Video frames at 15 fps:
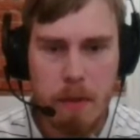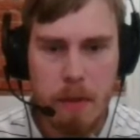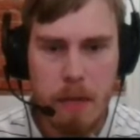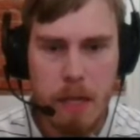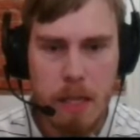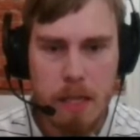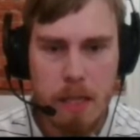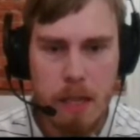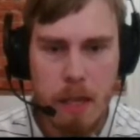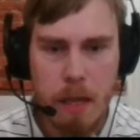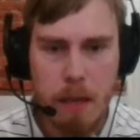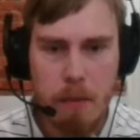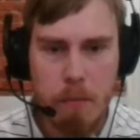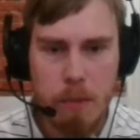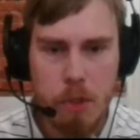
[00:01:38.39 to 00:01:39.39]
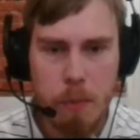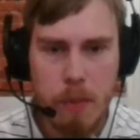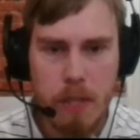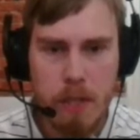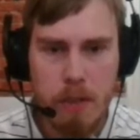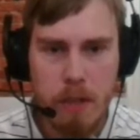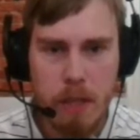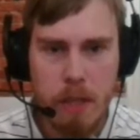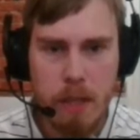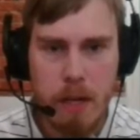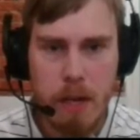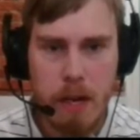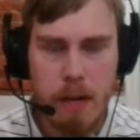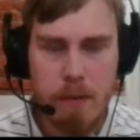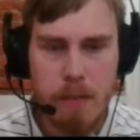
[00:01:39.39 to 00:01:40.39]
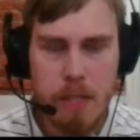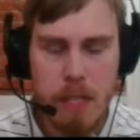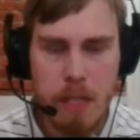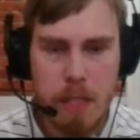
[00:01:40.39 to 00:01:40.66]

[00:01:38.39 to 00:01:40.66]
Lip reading: Let's say bishop e3, the knight f6.